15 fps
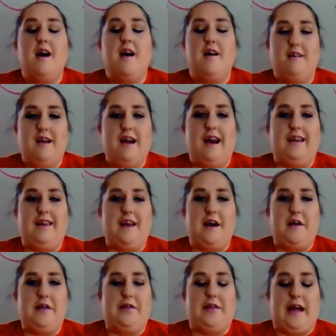Alright, now
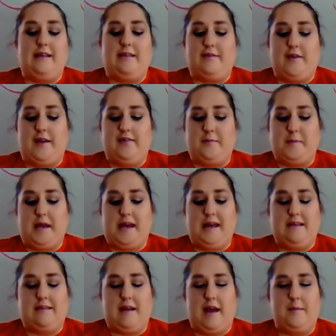that that's fixed,
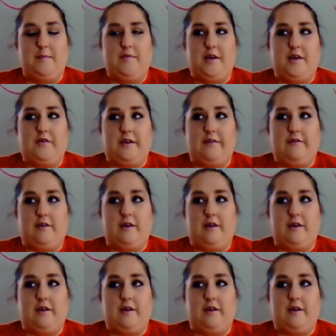because I'm such a